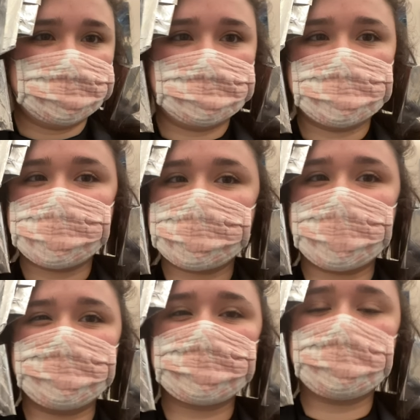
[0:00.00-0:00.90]
this is how
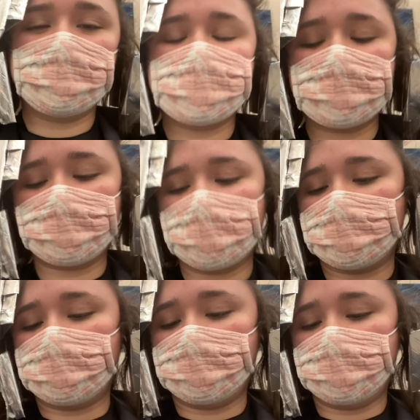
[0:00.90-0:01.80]
it's going so
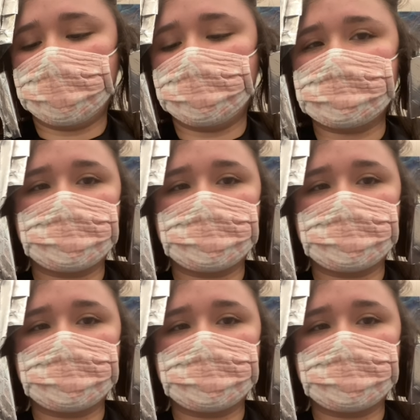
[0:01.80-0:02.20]
far. It is